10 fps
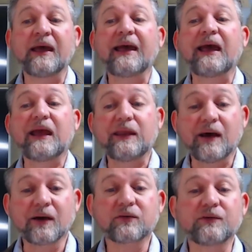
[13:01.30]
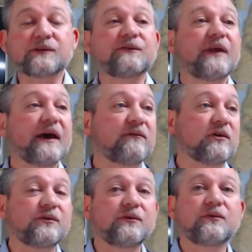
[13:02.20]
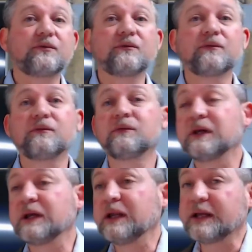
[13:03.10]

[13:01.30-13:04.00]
and doctrines of devils. Now,